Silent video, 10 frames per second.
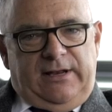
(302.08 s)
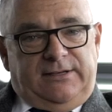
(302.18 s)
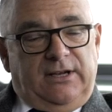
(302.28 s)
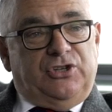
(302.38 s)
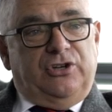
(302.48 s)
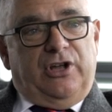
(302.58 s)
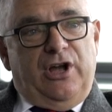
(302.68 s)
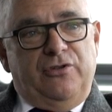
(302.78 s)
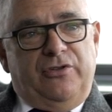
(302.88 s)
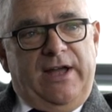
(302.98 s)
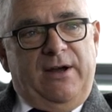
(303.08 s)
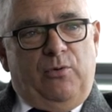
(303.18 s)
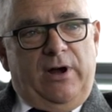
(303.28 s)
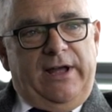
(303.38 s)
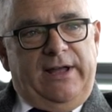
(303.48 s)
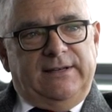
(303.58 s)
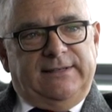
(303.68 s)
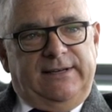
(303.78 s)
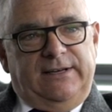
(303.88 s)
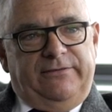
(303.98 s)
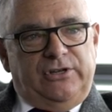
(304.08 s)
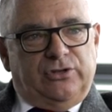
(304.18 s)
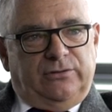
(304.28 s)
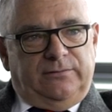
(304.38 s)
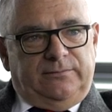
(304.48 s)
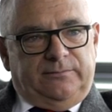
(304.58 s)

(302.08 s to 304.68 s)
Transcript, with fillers: it doesn't go their way as an individual.